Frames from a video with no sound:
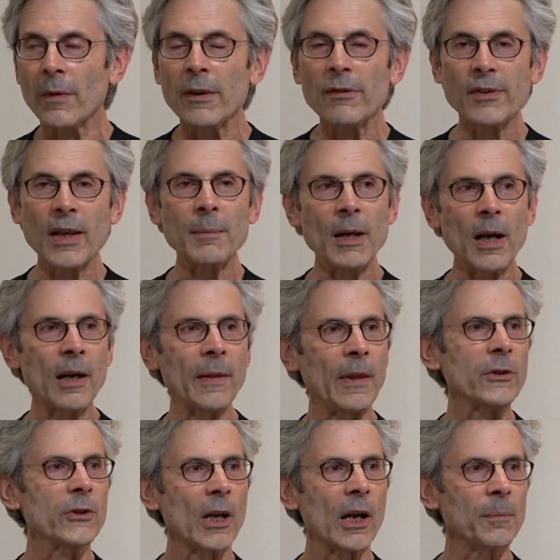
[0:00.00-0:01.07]
the same kind
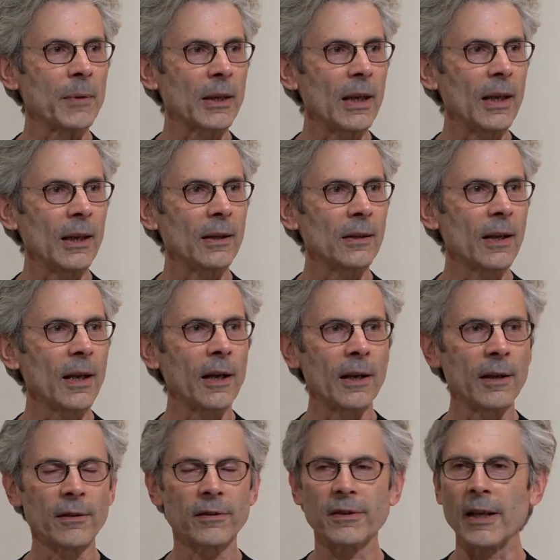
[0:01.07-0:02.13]
that John McCain
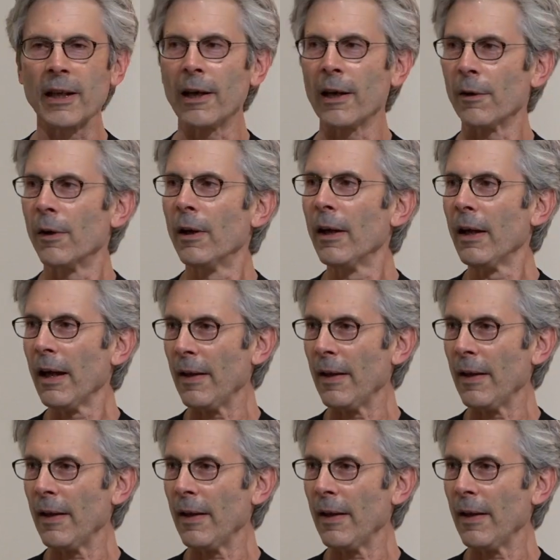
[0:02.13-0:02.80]
has now